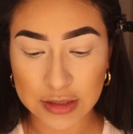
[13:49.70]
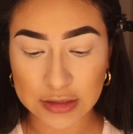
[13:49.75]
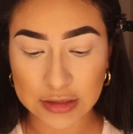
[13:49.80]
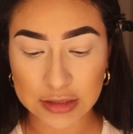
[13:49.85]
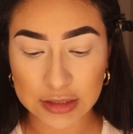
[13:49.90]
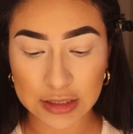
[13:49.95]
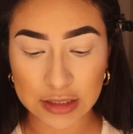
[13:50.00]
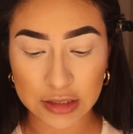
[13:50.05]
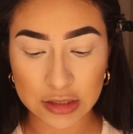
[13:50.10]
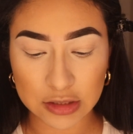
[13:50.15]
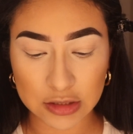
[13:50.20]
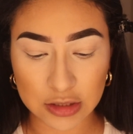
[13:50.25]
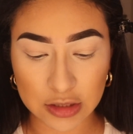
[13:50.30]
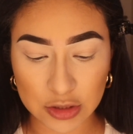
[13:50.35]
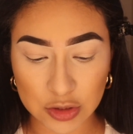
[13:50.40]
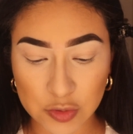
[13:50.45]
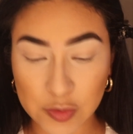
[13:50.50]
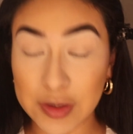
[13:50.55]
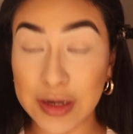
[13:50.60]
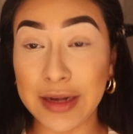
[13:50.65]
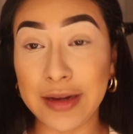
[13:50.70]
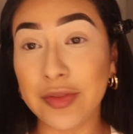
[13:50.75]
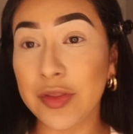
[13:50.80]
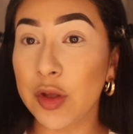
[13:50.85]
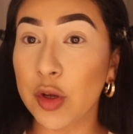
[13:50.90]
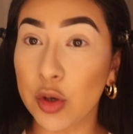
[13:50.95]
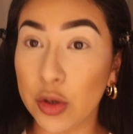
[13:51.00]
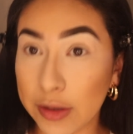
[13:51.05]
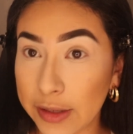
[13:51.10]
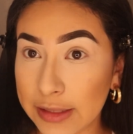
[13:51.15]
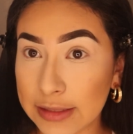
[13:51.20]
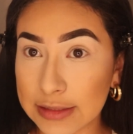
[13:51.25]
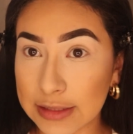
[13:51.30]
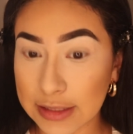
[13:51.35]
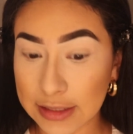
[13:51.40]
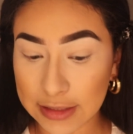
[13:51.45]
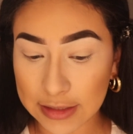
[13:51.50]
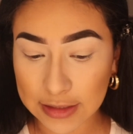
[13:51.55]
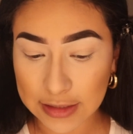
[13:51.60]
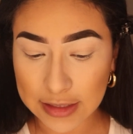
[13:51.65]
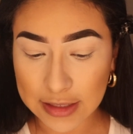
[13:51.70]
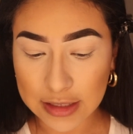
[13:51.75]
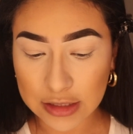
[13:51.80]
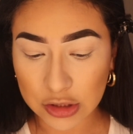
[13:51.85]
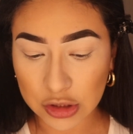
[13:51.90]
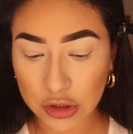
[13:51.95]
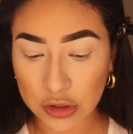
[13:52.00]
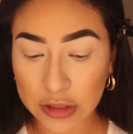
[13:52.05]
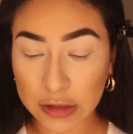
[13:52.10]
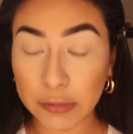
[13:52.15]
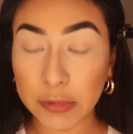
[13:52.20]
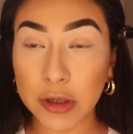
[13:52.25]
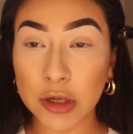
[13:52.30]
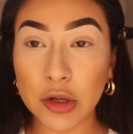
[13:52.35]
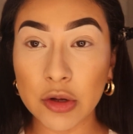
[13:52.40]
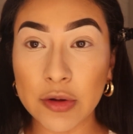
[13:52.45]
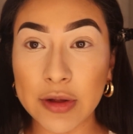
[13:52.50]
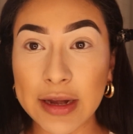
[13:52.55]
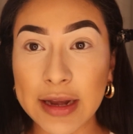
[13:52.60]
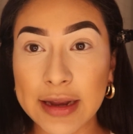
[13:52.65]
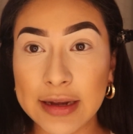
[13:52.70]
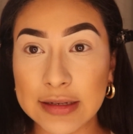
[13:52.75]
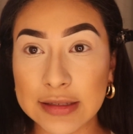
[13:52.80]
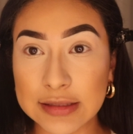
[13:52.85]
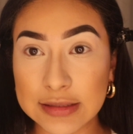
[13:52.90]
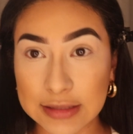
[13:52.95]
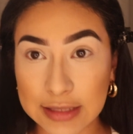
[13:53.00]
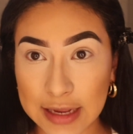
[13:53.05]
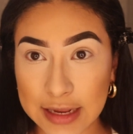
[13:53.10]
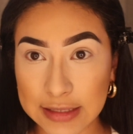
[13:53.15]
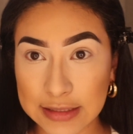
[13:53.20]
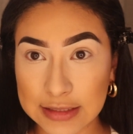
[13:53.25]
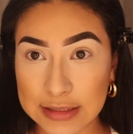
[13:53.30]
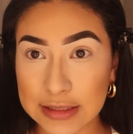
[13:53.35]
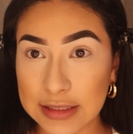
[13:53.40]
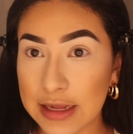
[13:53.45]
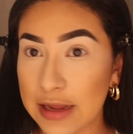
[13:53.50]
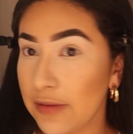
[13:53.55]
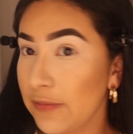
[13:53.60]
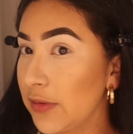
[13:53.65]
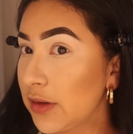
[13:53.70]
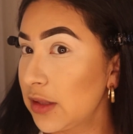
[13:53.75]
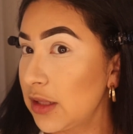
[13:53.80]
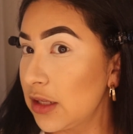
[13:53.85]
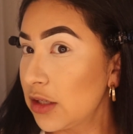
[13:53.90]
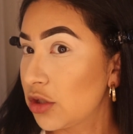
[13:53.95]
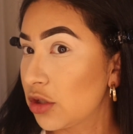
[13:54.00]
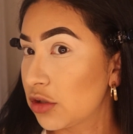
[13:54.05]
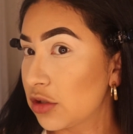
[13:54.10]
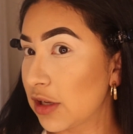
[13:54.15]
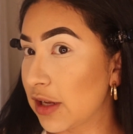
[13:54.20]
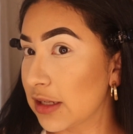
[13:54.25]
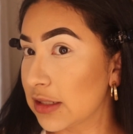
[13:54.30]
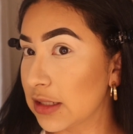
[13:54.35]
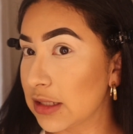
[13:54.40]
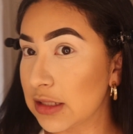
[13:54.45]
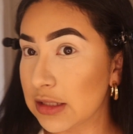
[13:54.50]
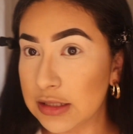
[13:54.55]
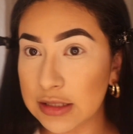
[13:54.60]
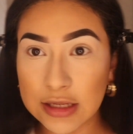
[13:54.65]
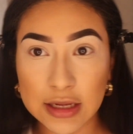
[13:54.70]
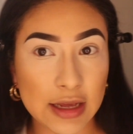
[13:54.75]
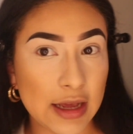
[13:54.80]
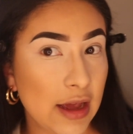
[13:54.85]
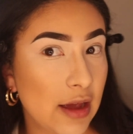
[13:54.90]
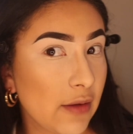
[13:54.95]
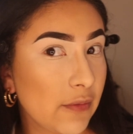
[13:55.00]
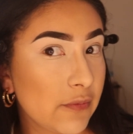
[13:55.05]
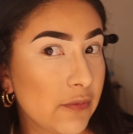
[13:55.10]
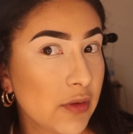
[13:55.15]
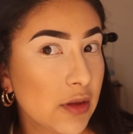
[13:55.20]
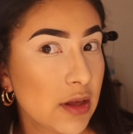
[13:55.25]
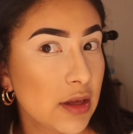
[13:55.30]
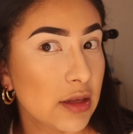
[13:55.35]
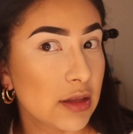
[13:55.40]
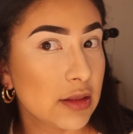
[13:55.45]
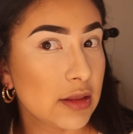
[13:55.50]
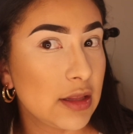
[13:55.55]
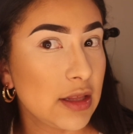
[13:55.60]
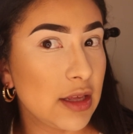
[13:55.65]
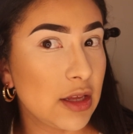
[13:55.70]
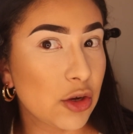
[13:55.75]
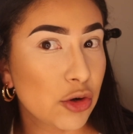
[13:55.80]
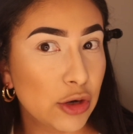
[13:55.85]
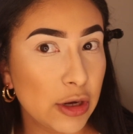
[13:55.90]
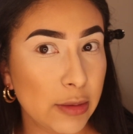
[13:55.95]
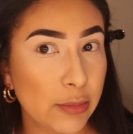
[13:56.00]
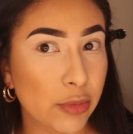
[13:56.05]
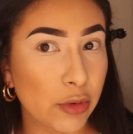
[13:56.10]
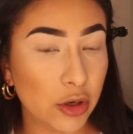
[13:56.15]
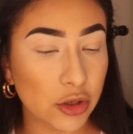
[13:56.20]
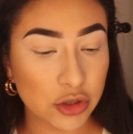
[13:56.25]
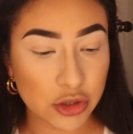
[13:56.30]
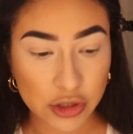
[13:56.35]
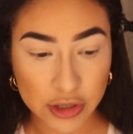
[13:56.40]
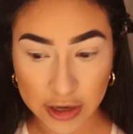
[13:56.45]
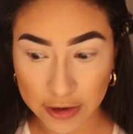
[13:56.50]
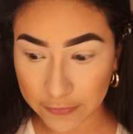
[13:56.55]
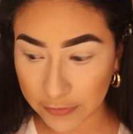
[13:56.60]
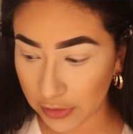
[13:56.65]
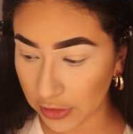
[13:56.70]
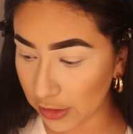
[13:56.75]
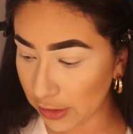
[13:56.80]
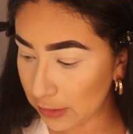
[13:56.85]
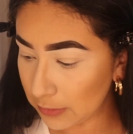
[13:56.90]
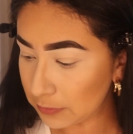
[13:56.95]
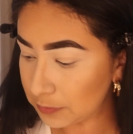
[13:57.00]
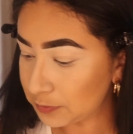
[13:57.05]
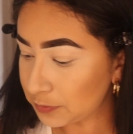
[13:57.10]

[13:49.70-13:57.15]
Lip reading: to kind of start doing anything crazy. So now we're going to go ahead and set everything. So as you guys can see, I have the cream bronzer and everything.